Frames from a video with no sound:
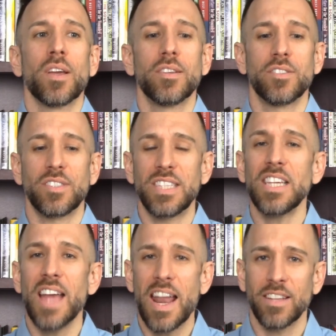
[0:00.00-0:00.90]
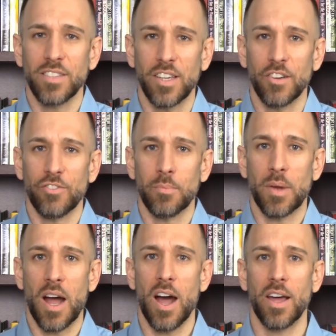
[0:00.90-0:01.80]
See that as a gift from
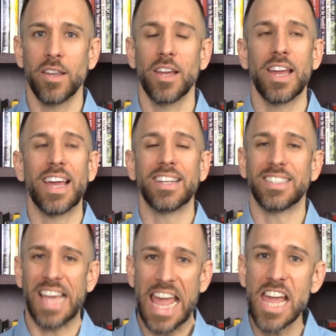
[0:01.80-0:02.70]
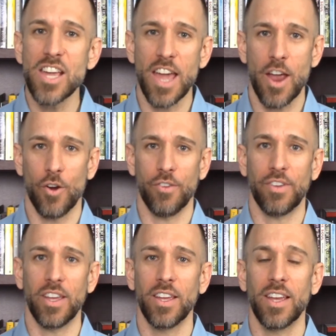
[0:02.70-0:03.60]
God. And take care of
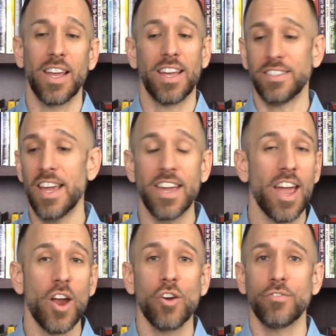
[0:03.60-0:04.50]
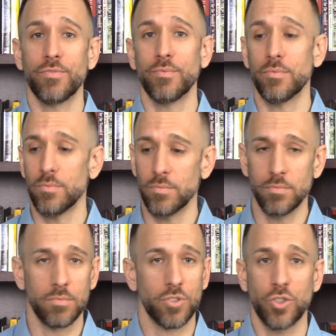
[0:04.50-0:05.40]
it and take care of,
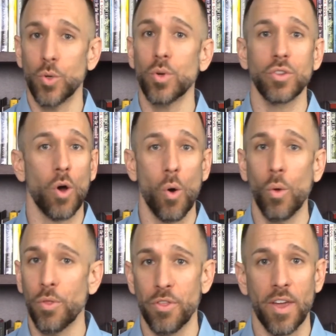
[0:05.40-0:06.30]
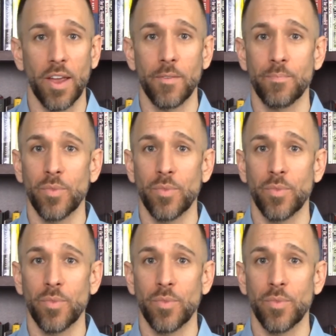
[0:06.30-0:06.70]
steward the whole thing.